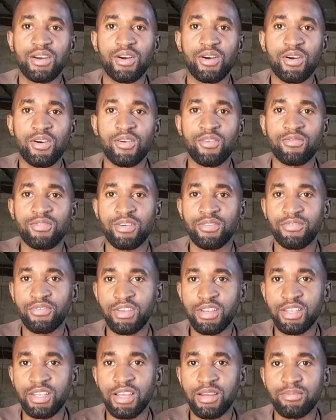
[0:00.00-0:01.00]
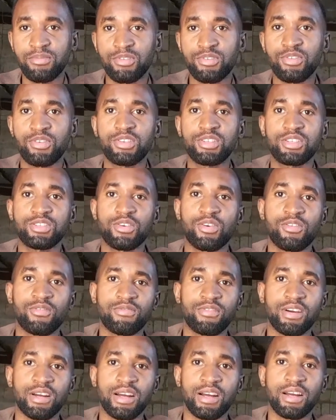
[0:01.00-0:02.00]
overfeed them, don't
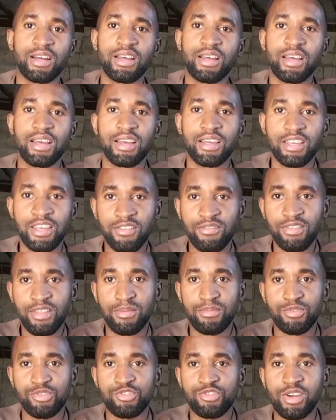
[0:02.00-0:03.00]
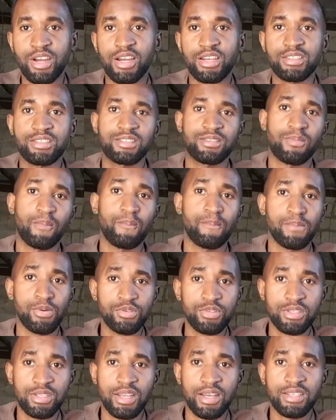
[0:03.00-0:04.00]
over give them drugs,
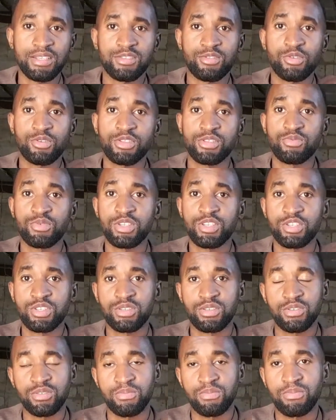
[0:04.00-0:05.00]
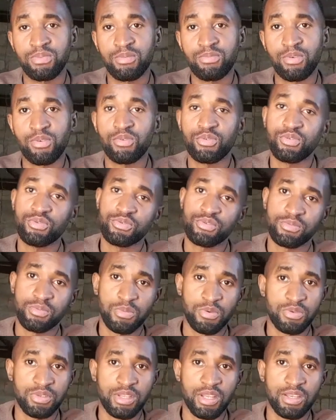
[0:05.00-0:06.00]
boosters, those which people who use
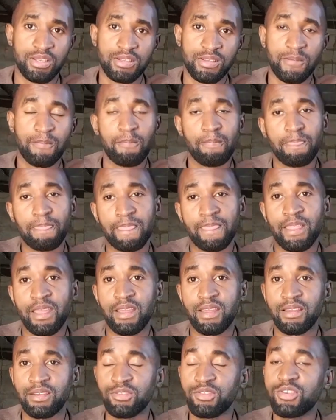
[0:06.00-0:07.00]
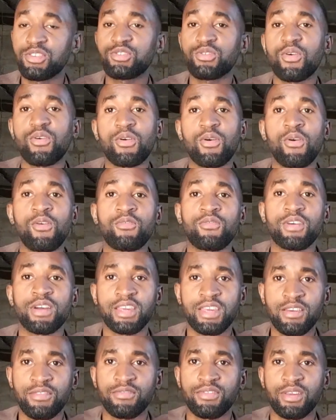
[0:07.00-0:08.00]
boosters, they don't
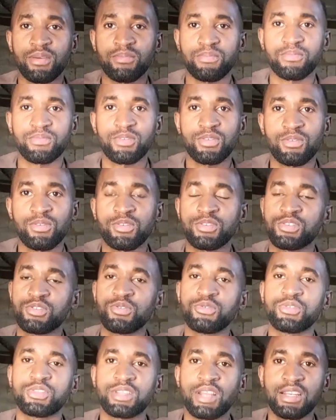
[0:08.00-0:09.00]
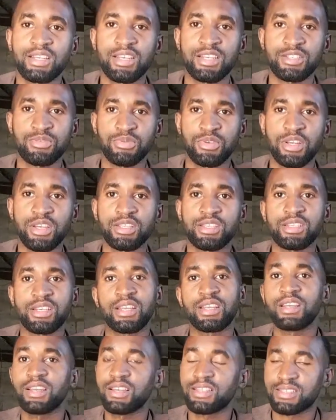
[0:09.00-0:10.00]
overgive them, because you start
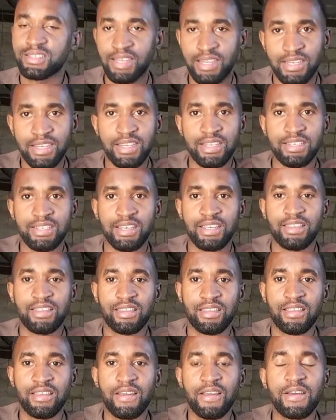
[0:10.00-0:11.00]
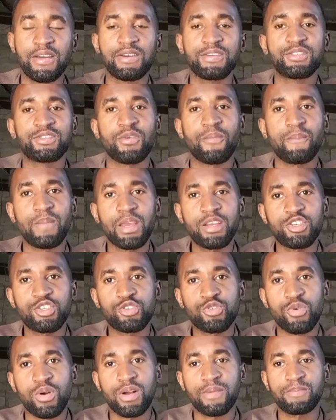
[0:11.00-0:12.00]
experiencing sudden death. So make
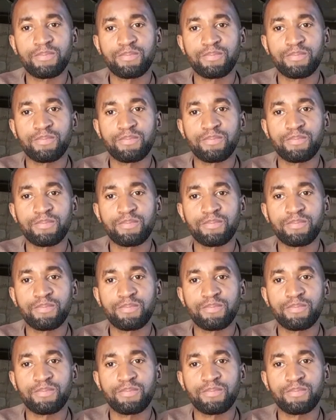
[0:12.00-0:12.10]
sure